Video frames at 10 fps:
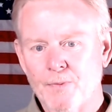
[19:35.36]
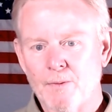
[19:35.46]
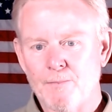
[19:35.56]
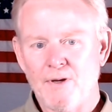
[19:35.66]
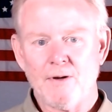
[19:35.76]

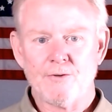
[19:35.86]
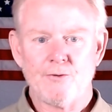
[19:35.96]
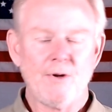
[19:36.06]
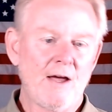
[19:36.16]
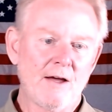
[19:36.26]
because
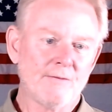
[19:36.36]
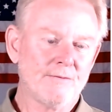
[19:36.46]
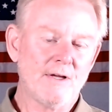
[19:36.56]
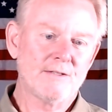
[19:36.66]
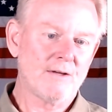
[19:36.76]
you have
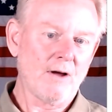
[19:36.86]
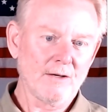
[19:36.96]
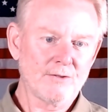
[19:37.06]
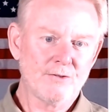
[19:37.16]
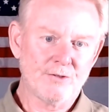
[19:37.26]
less
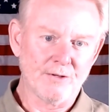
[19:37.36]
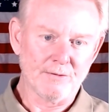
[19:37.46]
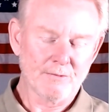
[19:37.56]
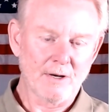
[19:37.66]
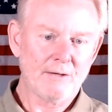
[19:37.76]
oxygen,
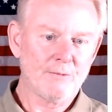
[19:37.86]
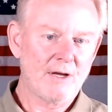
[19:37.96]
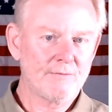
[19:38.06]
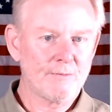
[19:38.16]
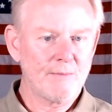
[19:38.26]
right? We
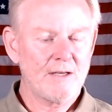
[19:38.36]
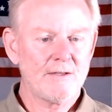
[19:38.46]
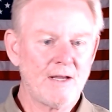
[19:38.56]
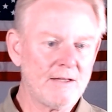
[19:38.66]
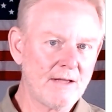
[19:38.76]
have to
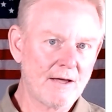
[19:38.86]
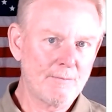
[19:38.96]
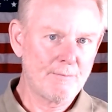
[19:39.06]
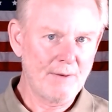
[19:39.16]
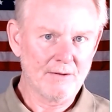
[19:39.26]
maintain that
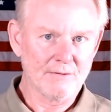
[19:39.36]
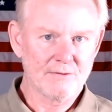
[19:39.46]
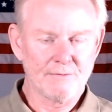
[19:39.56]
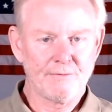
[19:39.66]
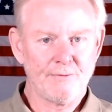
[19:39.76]
balance
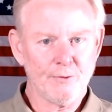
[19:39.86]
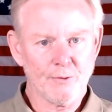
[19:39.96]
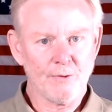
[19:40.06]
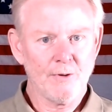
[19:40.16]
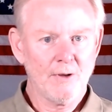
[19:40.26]
of
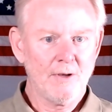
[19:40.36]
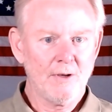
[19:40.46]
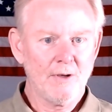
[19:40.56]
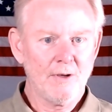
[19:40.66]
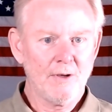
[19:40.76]
fuel
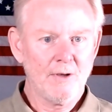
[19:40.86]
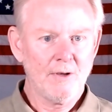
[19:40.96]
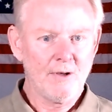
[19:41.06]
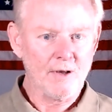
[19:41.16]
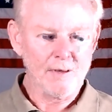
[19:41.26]
to
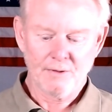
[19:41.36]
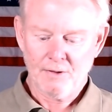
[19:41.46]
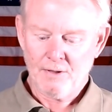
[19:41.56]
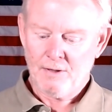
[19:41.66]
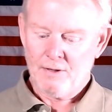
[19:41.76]
oxygen
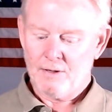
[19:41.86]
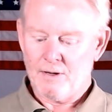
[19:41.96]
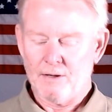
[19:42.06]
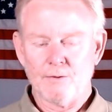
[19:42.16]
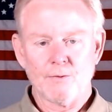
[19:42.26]

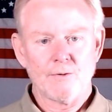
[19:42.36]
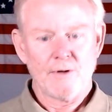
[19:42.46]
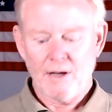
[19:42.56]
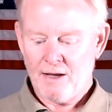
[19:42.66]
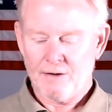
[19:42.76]
in order
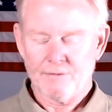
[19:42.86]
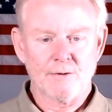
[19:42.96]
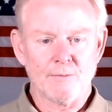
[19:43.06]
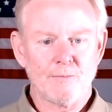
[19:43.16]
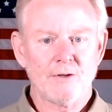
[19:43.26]
to have
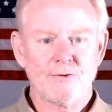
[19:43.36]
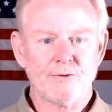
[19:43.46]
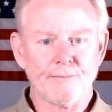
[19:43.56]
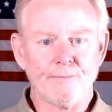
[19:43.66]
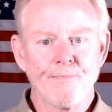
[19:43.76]

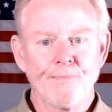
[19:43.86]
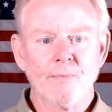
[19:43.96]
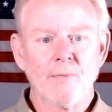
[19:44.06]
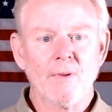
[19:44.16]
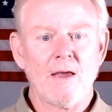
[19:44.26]
combustion.
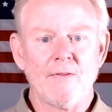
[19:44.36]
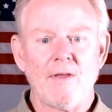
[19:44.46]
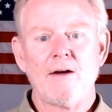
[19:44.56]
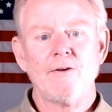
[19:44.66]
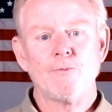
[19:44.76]
And
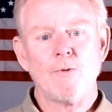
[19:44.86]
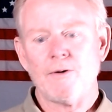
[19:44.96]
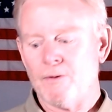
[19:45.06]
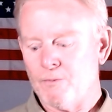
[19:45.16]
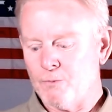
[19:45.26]
that is what
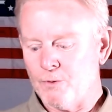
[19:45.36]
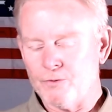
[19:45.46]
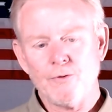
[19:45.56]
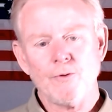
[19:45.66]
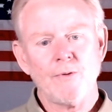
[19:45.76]
we're
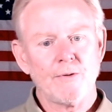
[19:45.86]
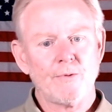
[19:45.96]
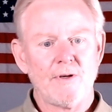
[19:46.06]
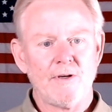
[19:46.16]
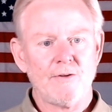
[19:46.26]
doing
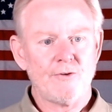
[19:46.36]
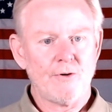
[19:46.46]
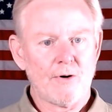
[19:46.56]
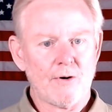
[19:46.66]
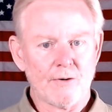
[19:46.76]
with
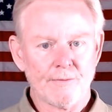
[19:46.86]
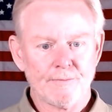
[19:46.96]
EGR.